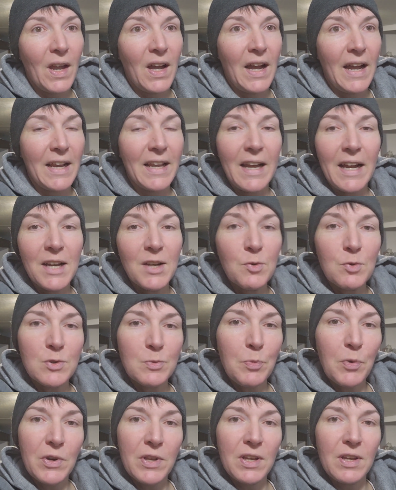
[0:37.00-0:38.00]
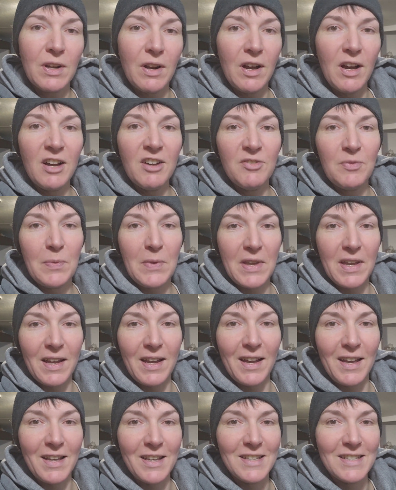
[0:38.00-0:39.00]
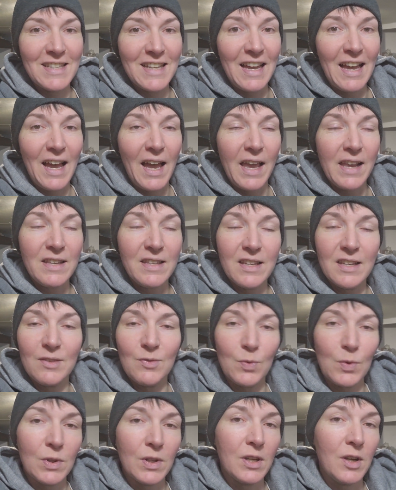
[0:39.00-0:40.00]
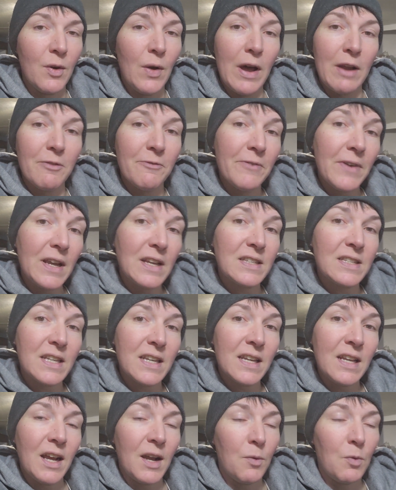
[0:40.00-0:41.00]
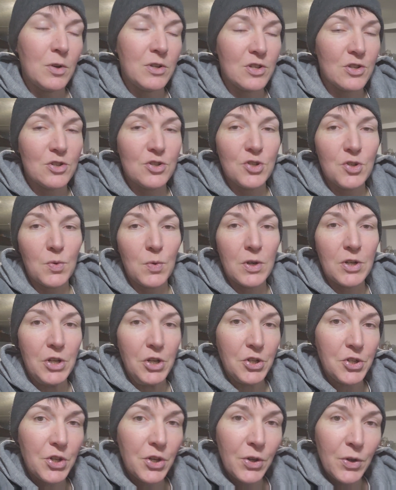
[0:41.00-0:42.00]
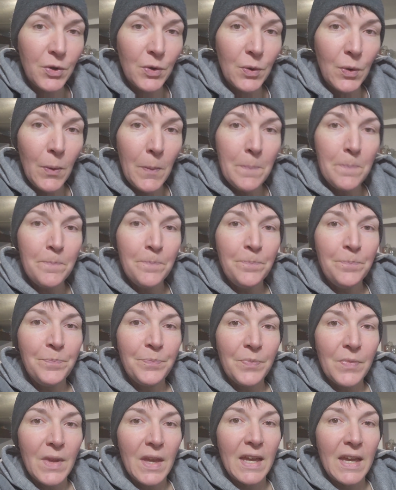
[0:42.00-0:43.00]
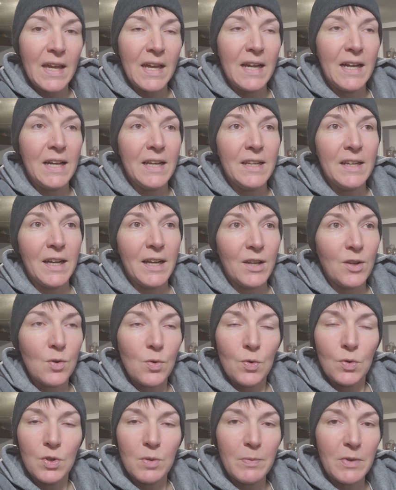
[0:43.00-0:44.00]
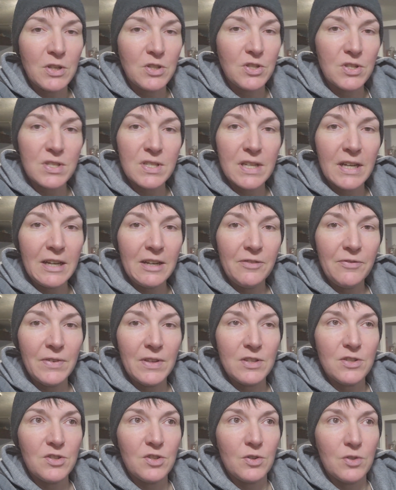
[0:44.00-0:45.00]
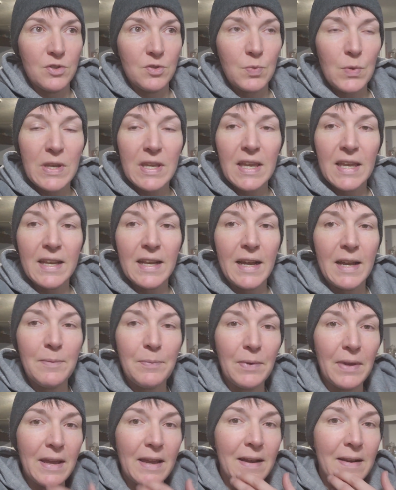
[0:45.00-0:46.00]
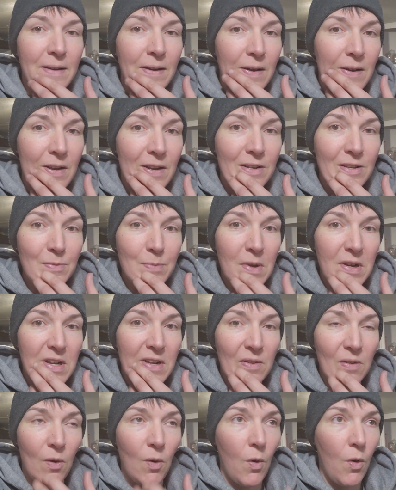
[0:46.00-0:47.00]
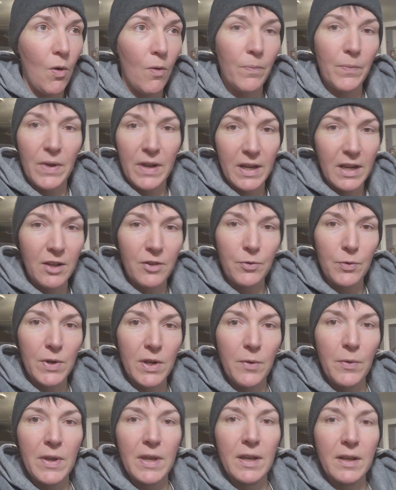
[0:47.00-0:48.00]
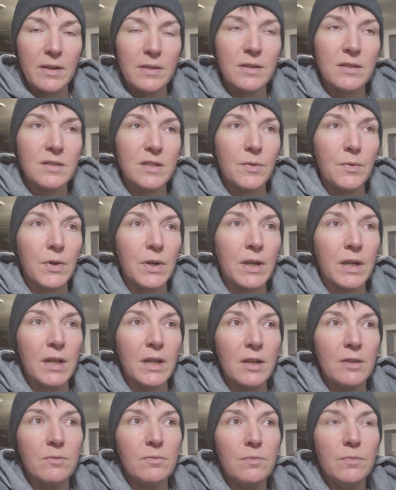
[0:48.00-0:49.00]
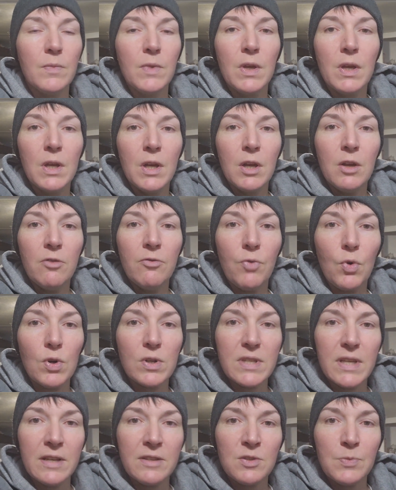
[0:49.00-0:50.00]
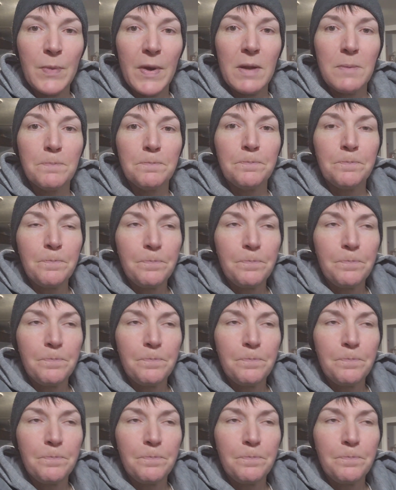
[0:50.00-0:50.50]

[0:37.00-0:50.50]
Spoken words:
I kind of was putting it off because I didn't really know how to fix it. I wasn't sure what to do. And I Googled a bunch of stuff. And so this weekend I planned on spending the whole, I get a 3-day weekend because I work 4/10s. But